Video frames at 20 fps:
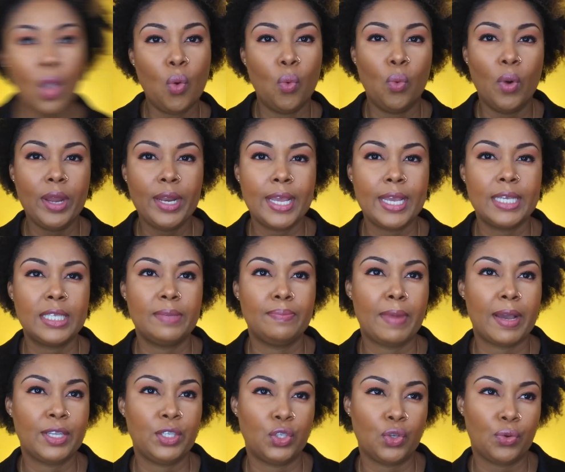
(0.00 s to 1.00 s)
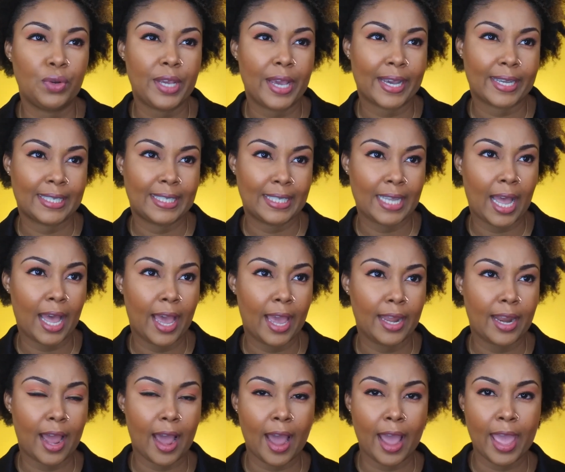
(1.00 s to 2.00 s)
What is my zodiac
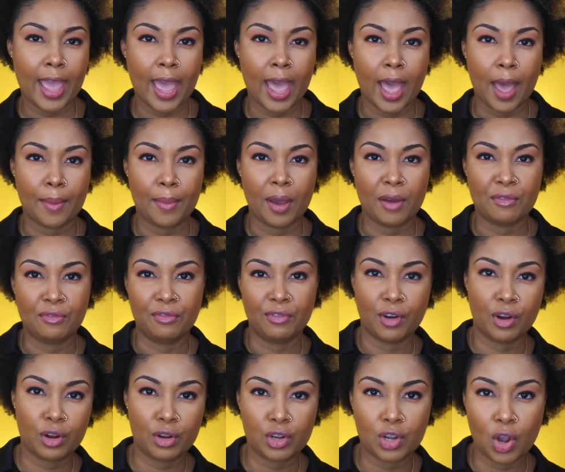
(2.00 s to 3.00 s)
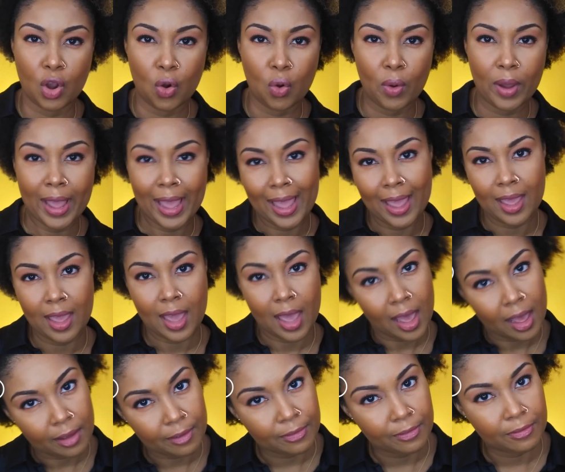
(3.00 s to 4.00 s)
sign? I am Virgo
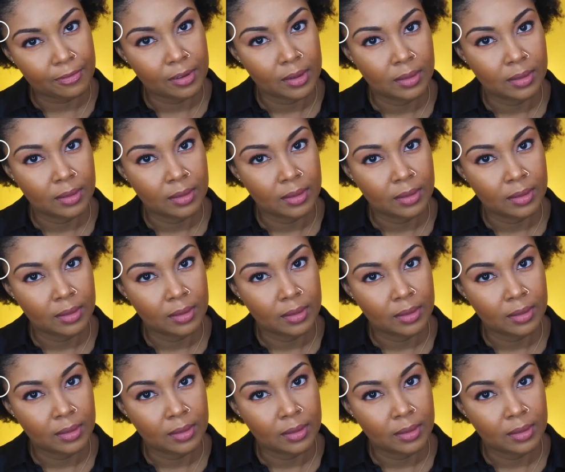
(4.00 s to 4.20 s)
AF.